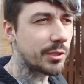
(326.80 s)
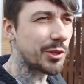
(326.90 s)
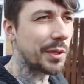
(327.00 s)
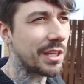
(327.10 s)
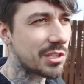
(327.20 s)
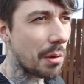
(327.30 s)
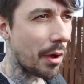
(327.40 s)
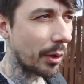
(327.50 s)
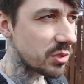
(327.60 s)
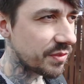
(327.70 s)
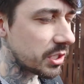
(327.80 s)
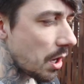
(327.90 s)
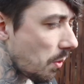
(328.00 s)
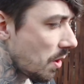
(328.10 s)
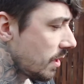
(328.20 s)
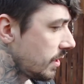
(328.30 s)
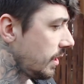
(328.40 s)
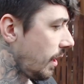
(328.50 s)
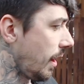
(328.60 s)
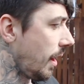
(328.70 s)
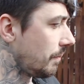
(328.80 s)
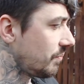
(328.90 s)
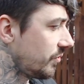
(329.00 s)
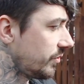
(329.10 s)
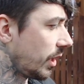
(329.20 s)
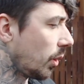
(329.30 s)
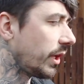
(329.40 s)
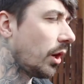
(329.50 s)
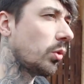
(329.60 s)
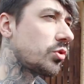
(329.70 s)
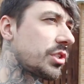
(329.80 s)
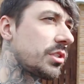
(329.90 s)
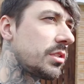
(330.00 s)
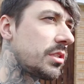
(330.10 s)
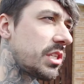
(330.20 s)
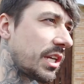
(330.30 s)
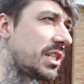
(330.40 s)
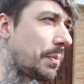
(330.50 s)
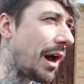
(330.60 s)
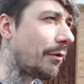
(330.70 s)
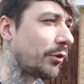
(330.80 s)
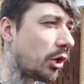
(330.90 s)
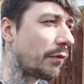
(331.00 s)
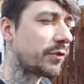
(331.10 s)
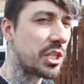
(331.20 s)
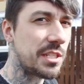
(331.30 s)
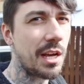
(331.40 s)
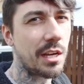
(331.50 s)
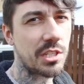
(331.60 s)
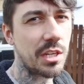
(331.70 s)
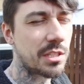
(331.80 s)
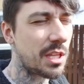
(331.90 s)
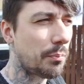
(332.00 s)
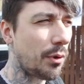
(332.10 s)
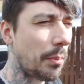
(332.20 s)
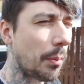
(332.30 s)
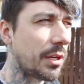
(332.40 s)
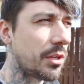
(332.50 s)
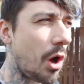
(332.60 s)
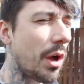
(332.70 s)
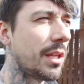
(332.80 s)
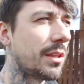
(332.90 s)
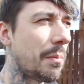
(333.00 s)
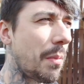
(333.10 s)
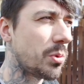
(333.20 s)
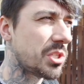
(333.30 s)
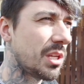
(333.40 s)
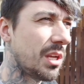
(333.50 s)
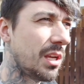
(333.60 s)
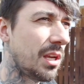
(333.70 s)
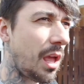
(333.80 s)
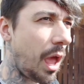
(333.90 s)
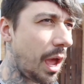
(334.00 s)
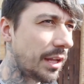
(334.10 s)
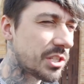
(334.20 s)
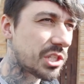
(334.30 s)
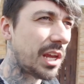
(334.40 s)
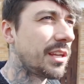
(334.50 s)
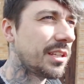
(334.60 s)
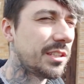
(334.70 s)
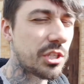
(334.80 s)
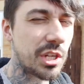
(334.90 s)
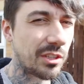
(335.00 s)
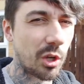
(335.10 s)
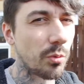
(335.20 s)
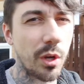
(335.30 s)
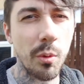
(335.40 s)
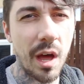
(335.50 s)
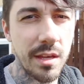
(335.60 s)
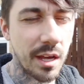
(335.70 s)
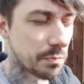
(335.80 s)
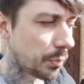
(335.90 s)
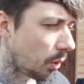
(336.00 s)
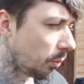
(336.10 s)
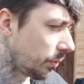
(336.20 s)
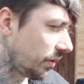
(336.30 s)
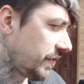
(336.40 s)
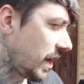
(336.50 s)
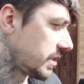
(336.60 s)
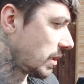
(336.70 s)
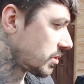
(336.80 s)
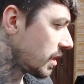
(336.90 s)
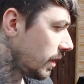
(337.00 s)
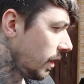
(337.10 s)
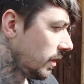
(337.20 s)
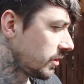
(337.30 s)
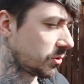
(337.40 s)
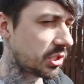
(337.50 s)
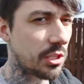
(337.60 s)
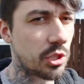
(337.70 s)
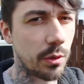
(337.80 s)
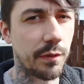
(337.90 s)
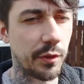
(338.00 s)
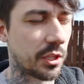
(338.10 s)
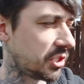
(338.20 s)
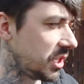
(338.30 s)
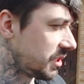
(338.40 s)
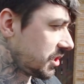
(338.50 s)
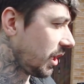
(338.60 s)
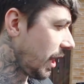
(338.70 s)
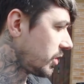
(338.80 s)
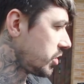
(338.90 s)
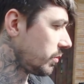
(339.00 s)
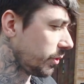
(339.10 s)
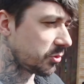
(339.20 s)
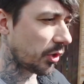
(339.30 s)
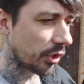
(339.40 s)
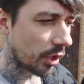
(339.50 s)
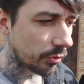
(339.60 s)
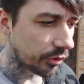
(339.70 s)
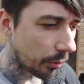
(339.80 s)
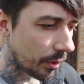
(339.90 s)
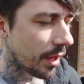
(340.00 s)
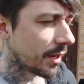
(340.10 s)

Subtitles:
which will be in tomorrow's video. They're only £160 for Golf GTI seats. They're probably not in the most insane condition. I don't know that yet, but we will find out. So stay tuned for the seats collection, which we're going to go and do.